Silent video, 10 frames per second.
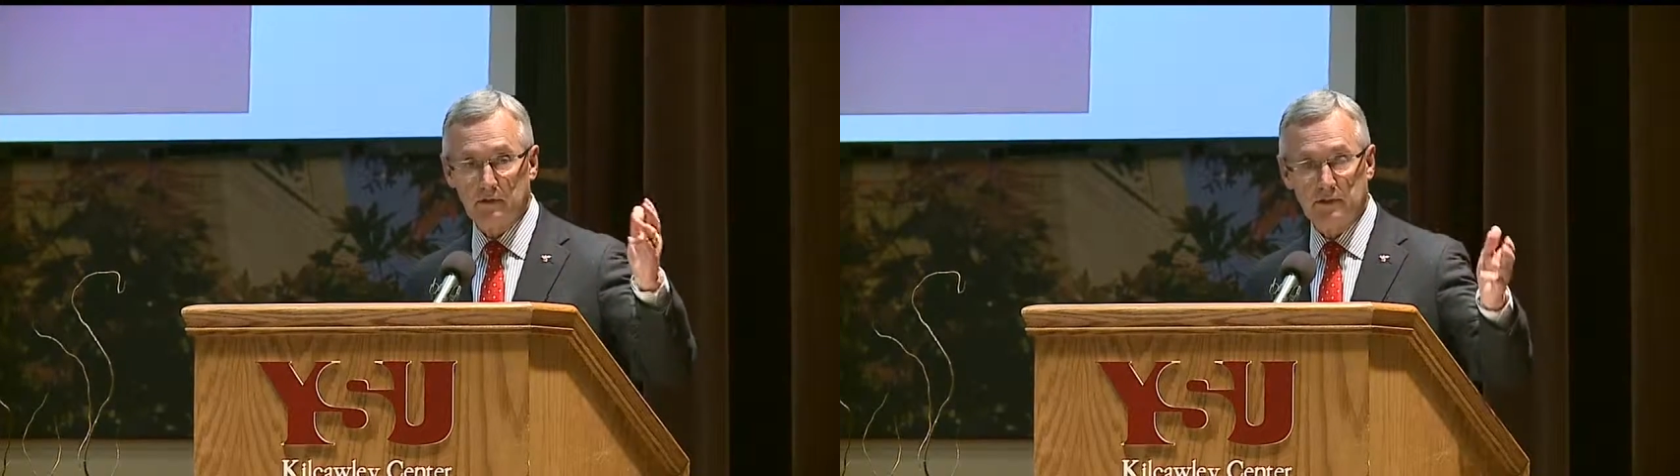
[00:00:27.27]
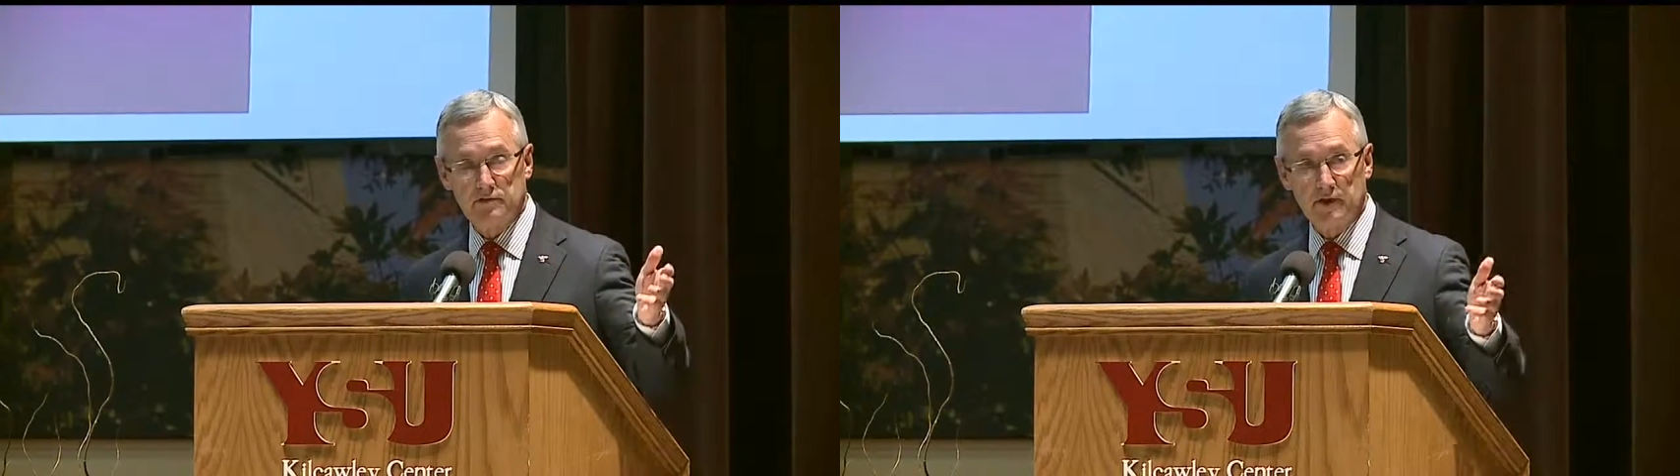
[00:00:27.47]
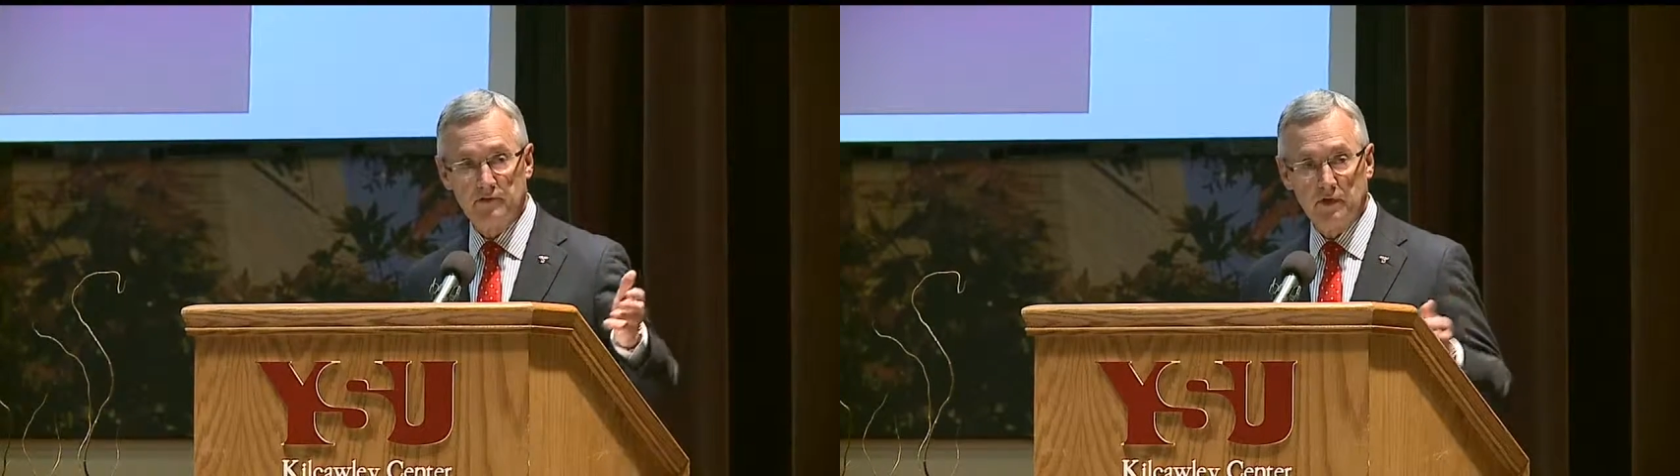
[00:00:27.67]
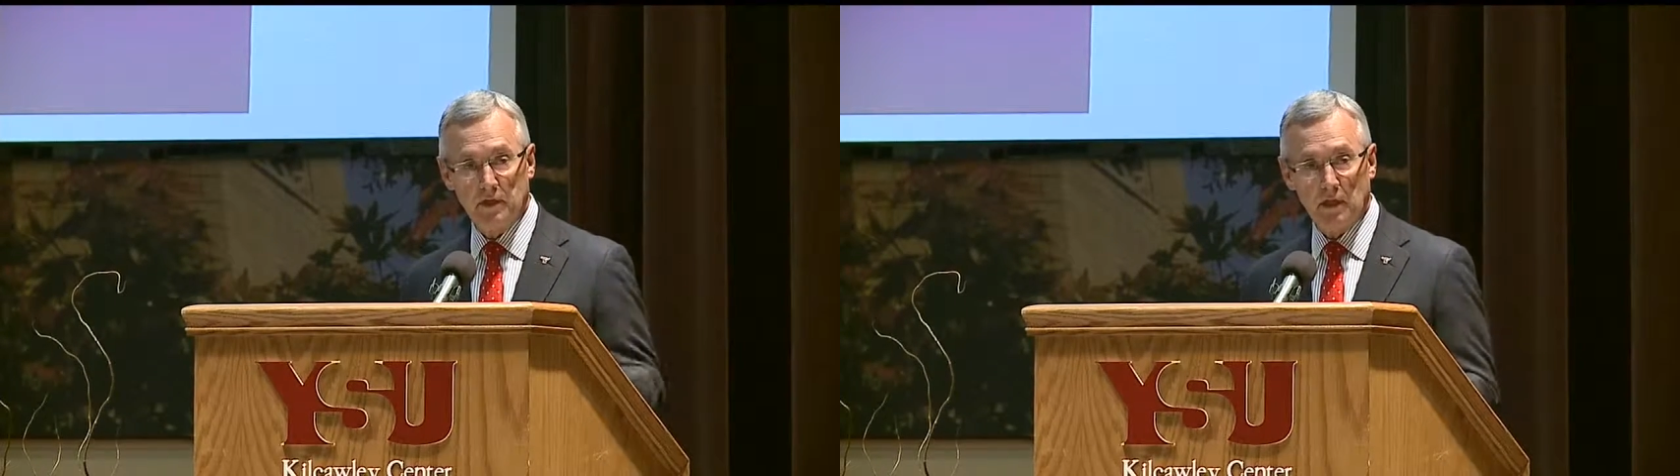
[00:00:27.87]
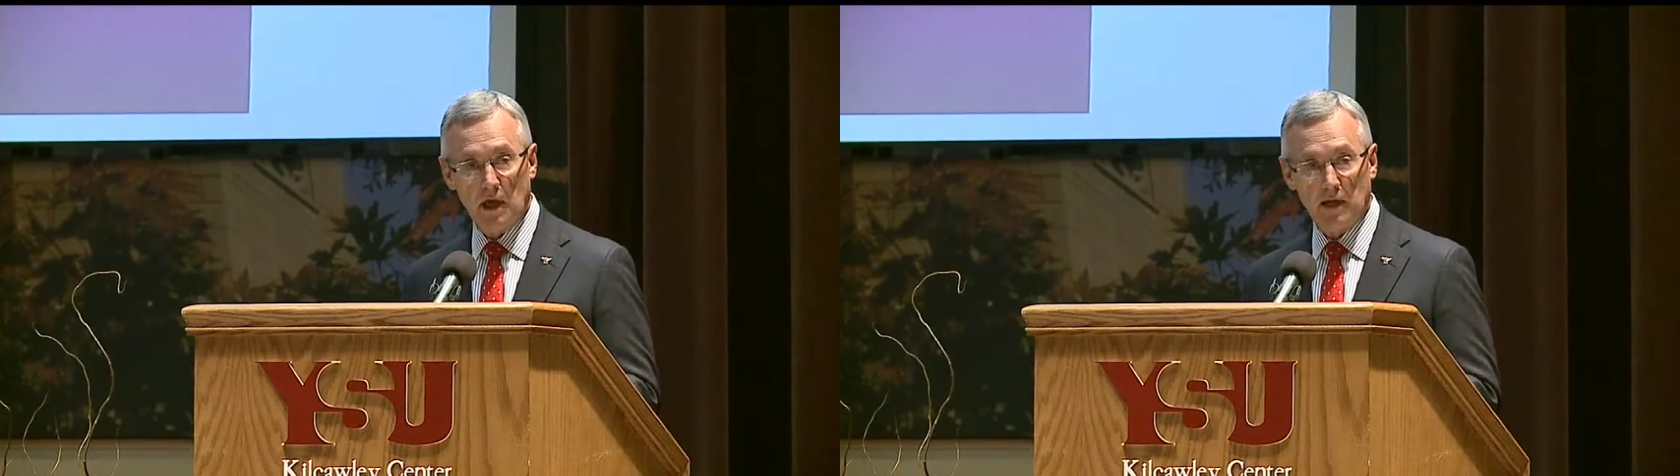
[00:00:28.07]
at 7
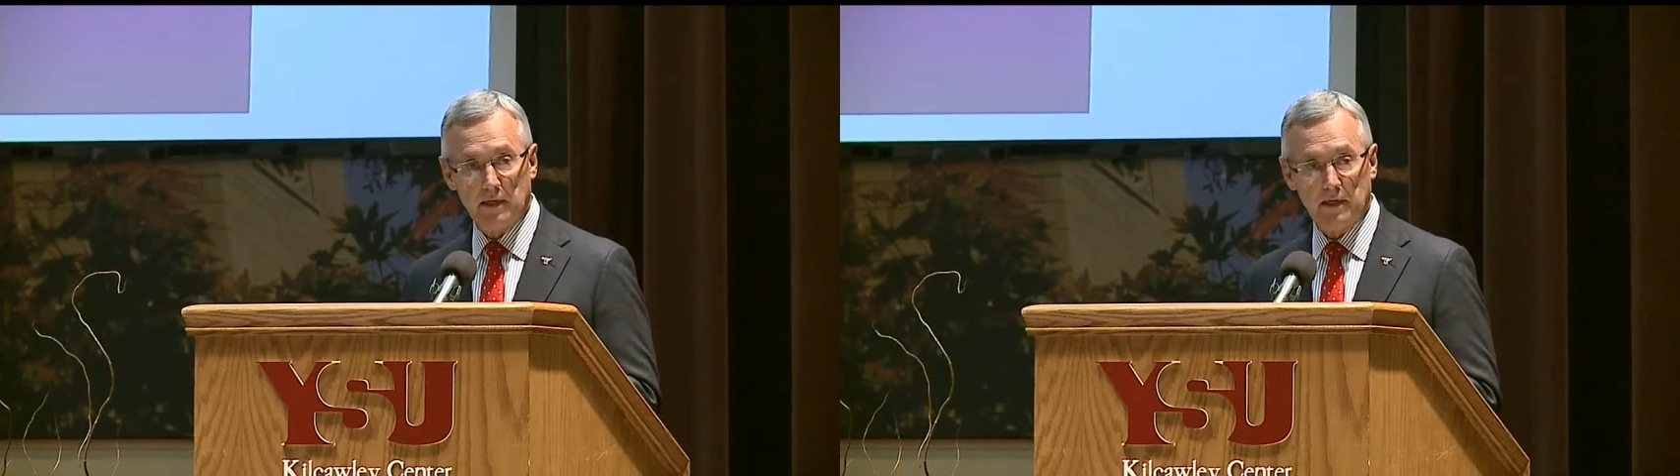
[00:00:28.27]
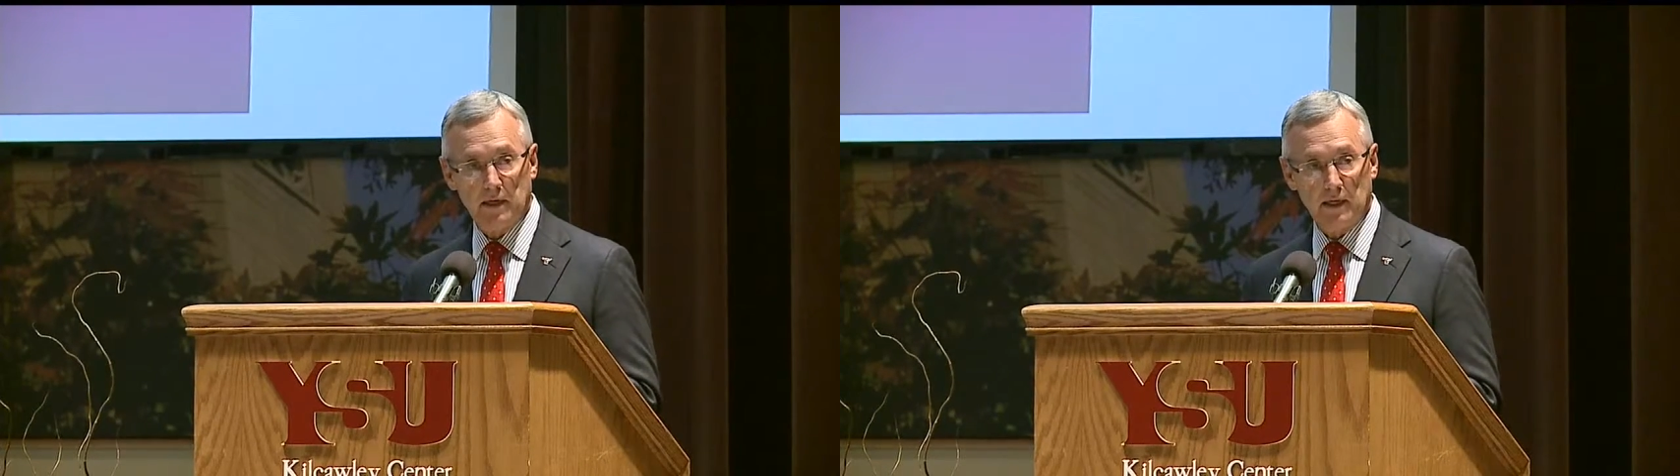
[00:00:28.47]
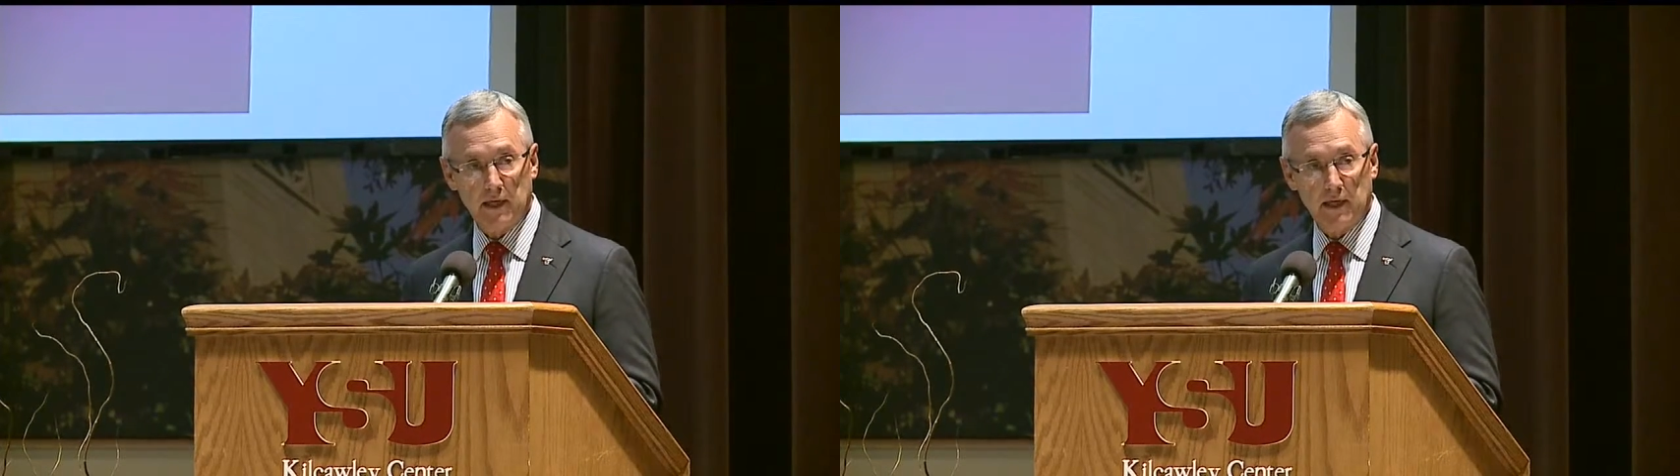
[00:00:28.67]
o'clock and